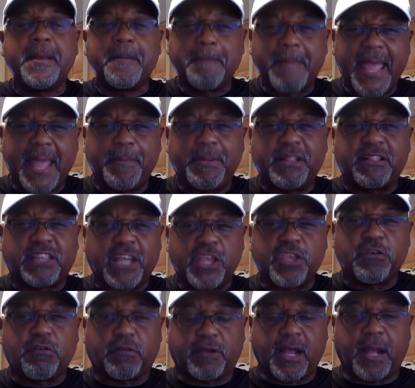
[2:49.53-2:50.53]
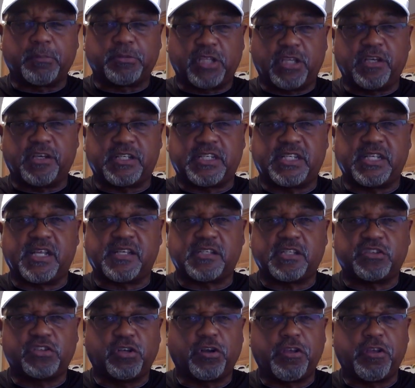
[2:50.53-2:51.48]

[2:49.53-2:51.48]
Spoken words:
maybe then you'll come to your senses.